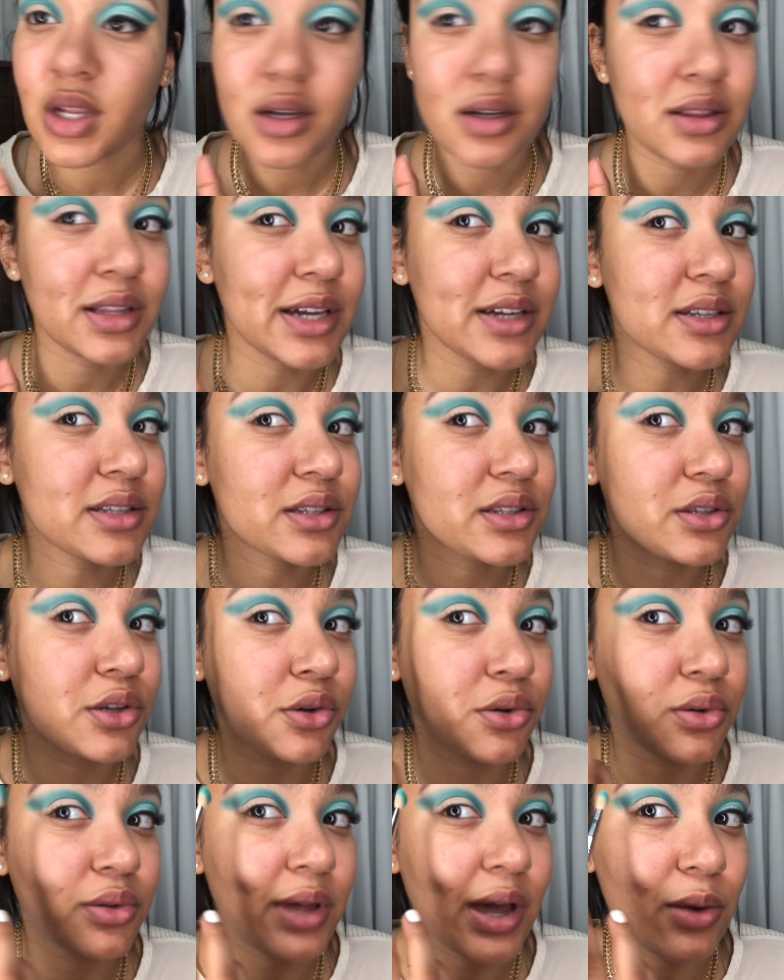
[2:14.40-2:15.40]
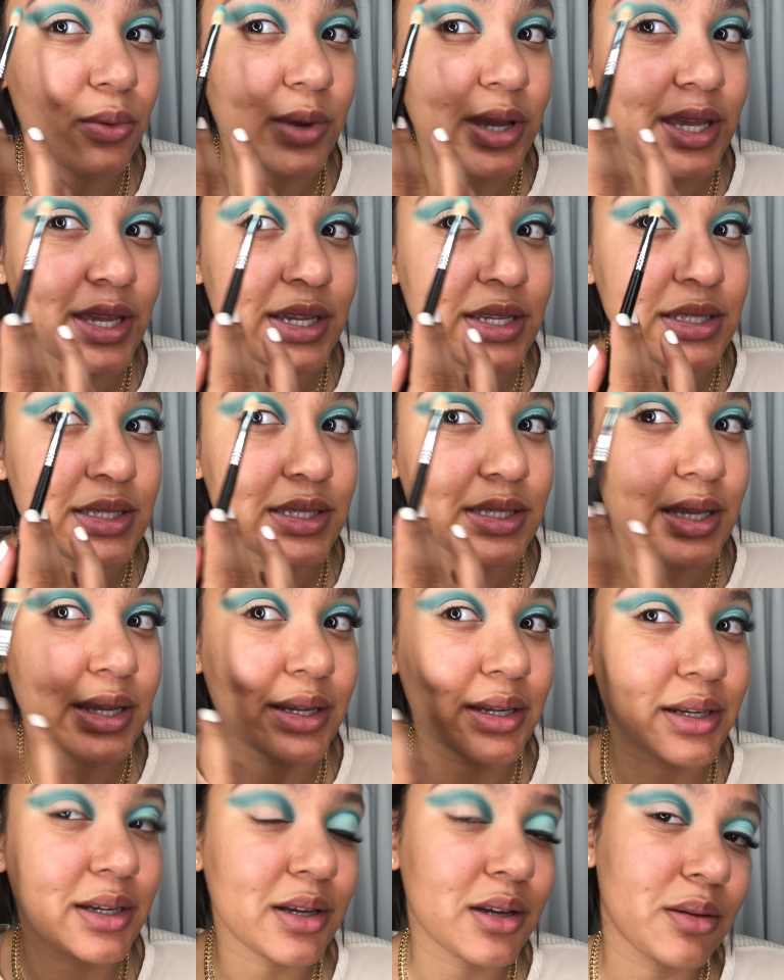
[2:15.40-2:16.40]
Like so, that way it's like
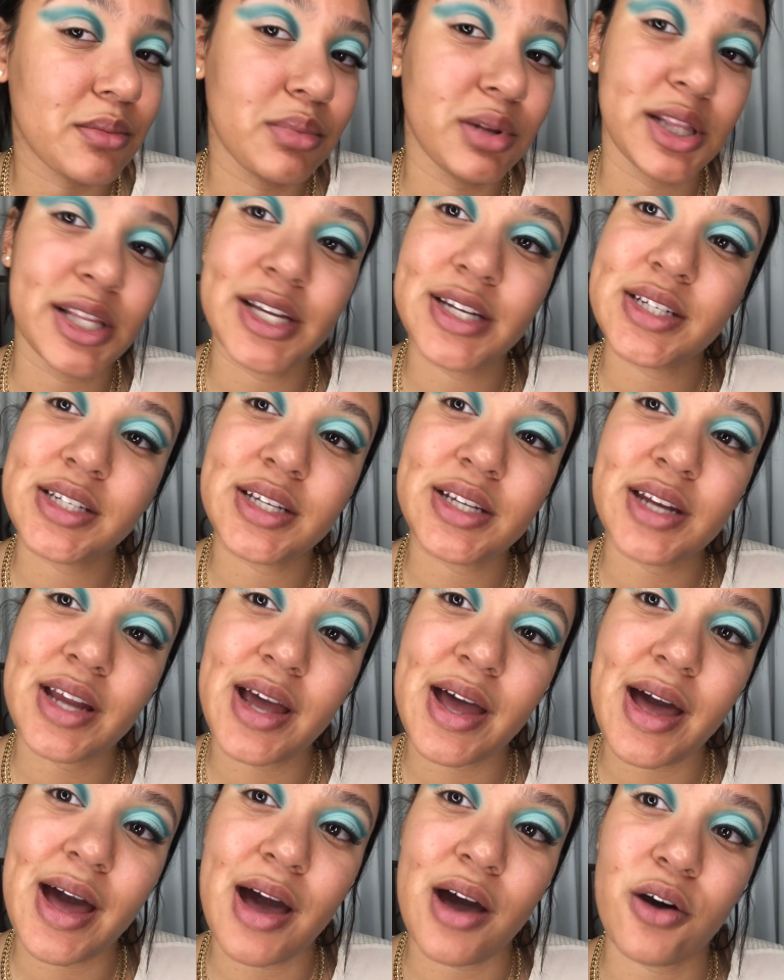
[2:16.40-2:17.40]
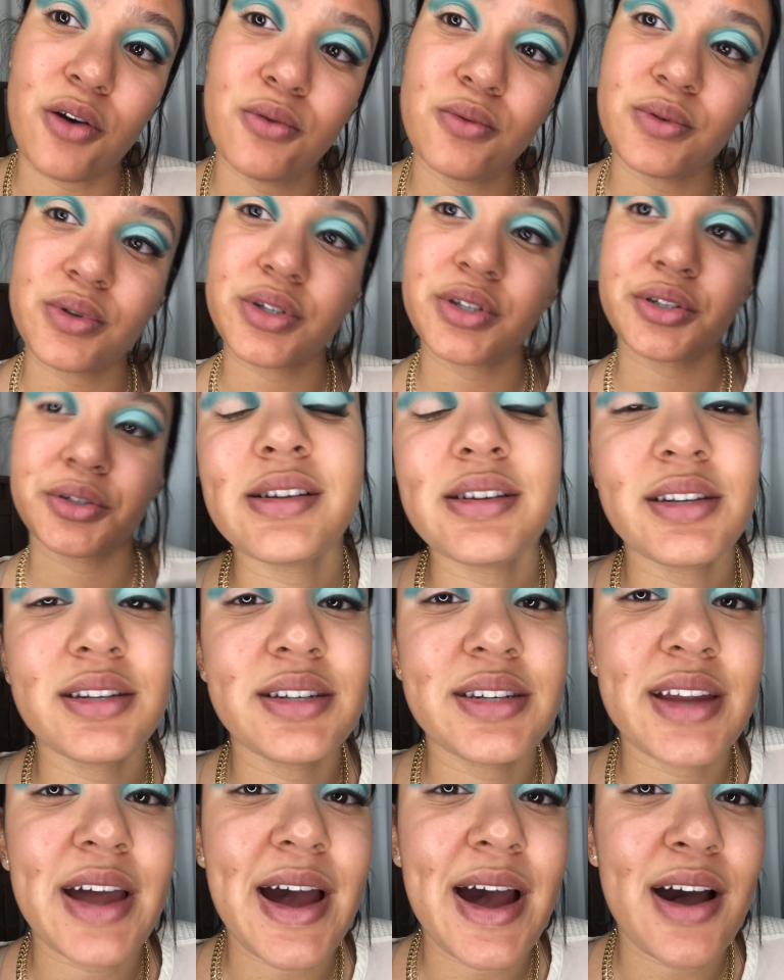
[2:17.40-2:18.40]
blended out.
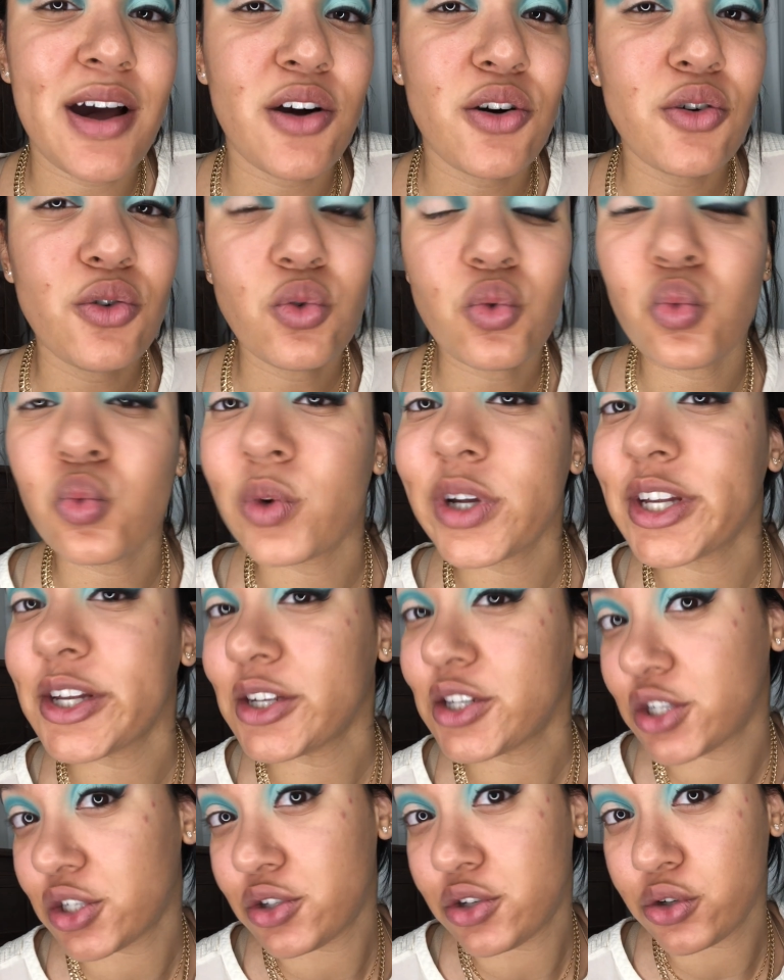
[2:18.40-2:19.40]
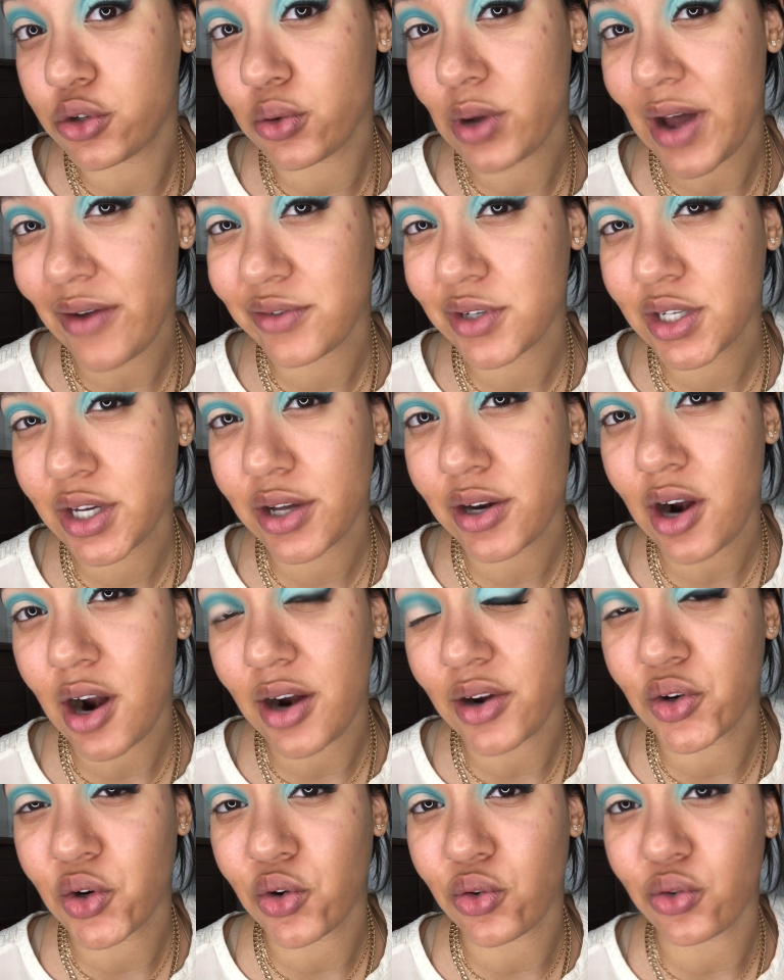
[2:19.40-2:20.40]
Now we do have to cut our
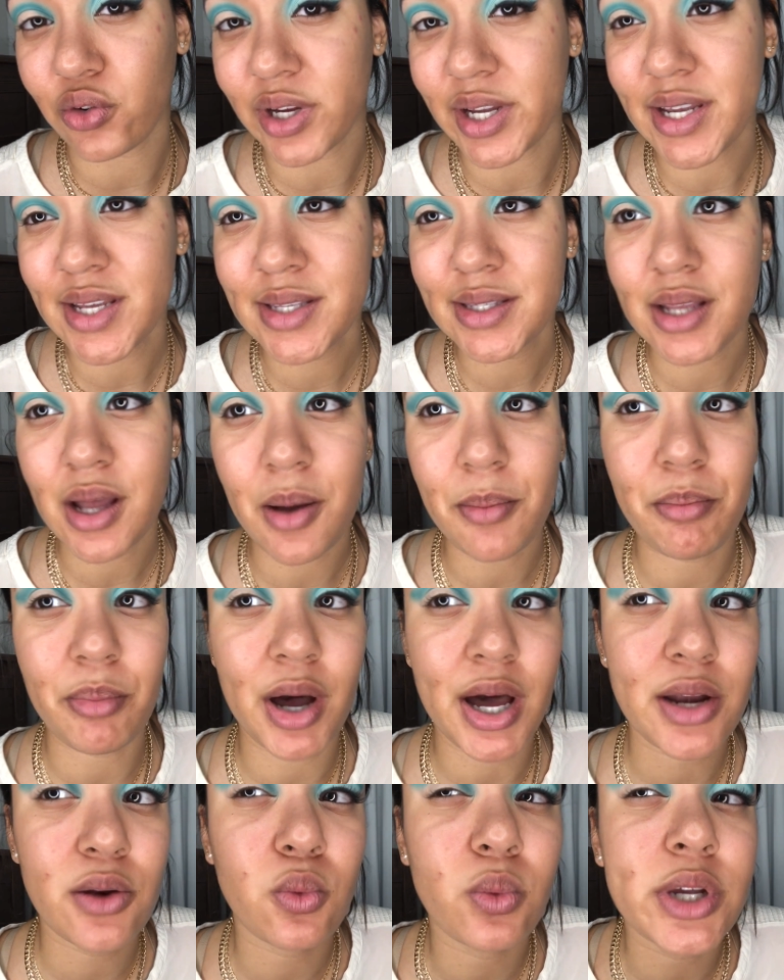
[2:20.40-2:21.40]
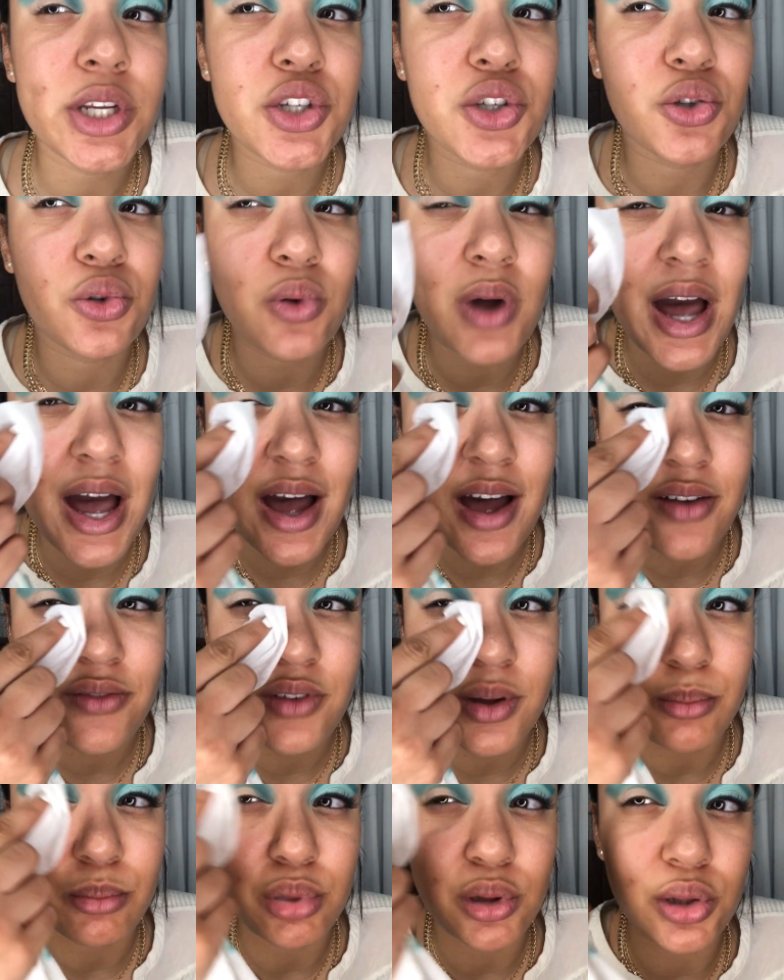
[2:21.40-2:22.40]
crease, but we do have
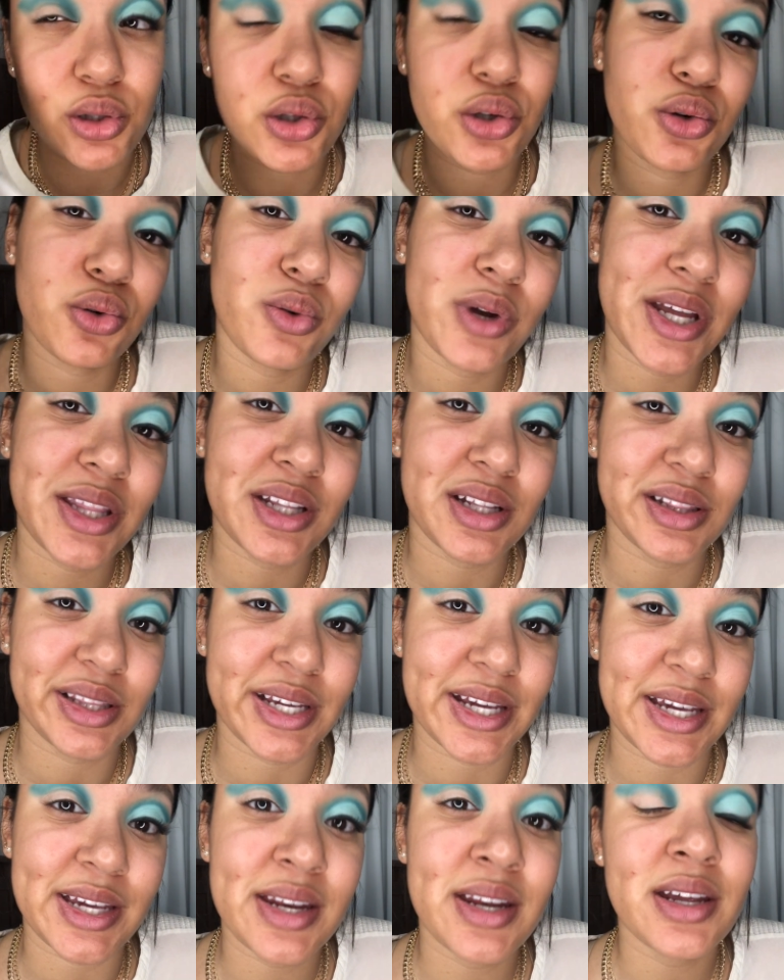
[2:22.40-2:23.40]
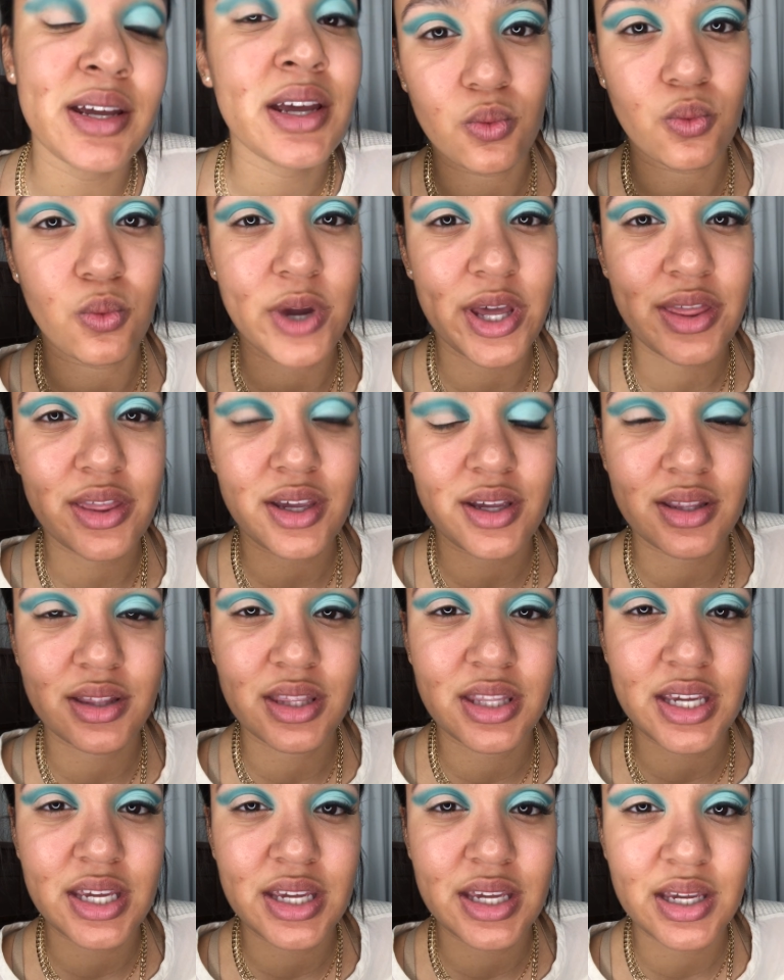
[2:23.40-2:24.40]
blue in the lid with
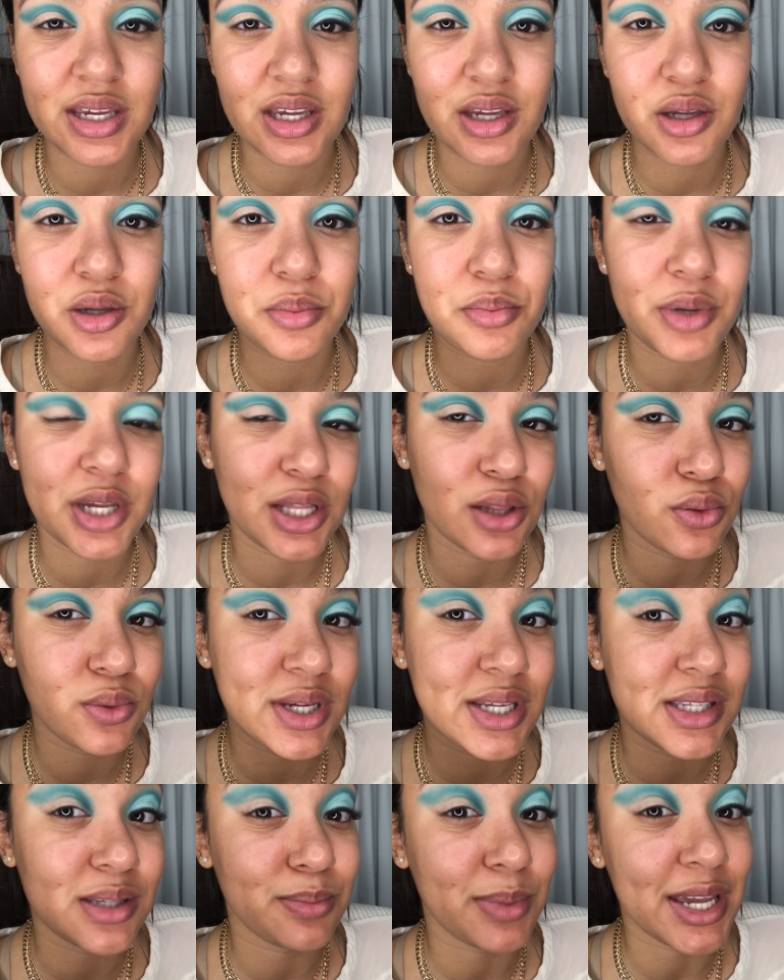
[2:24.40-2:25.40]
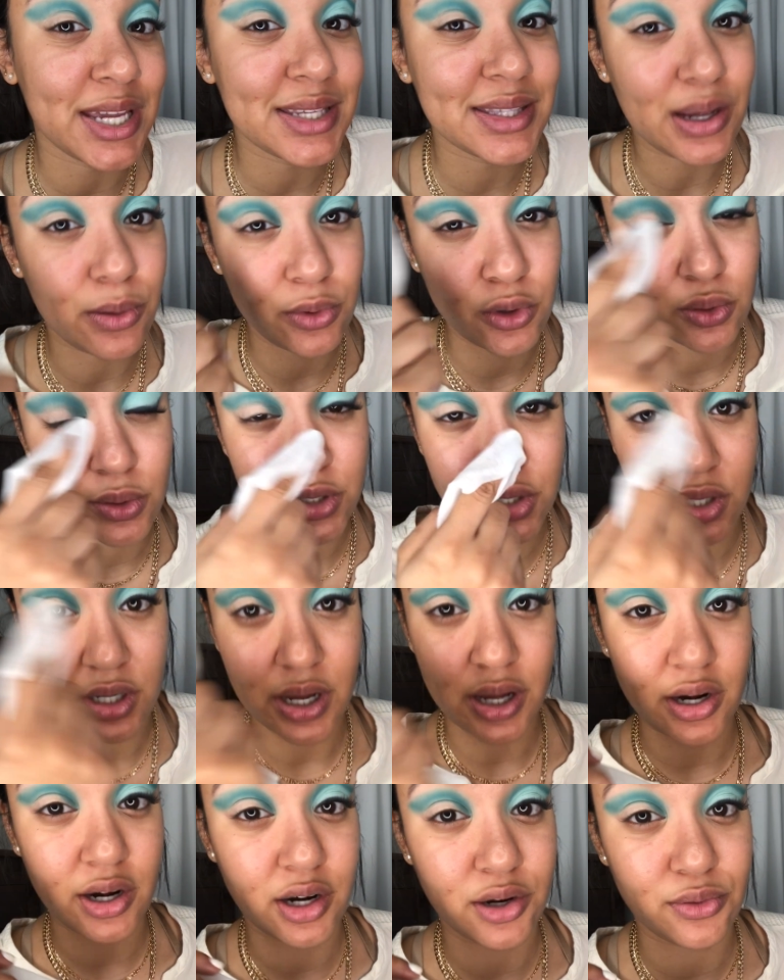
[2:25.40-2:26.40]
the P. Louise base that we're going to
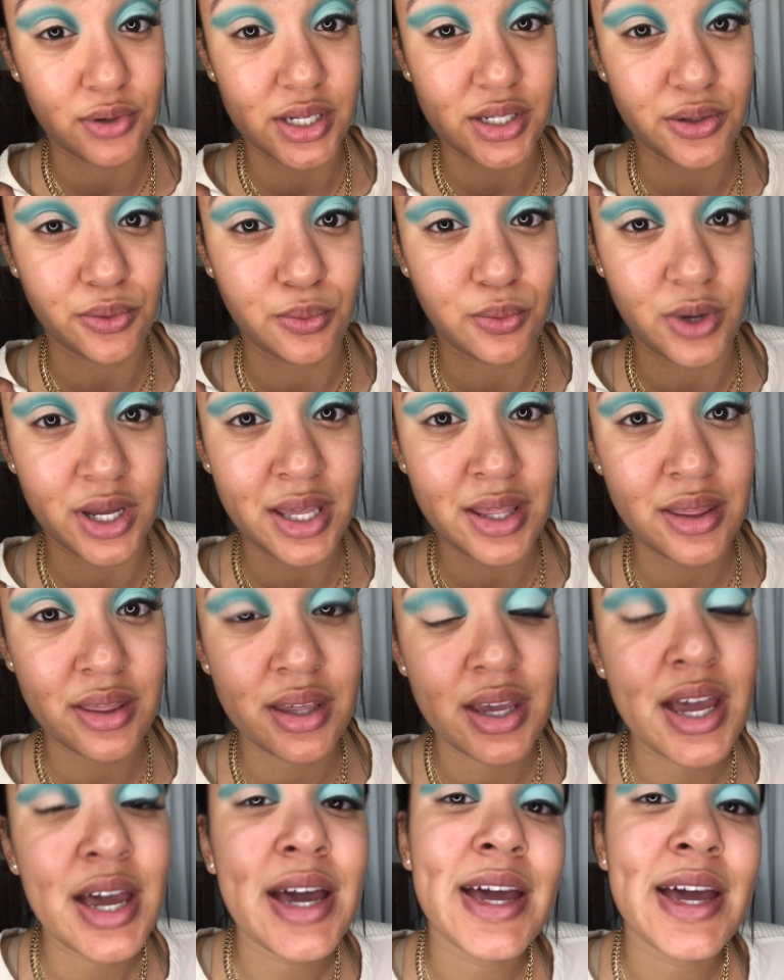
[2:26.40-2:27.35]
cut our crease with.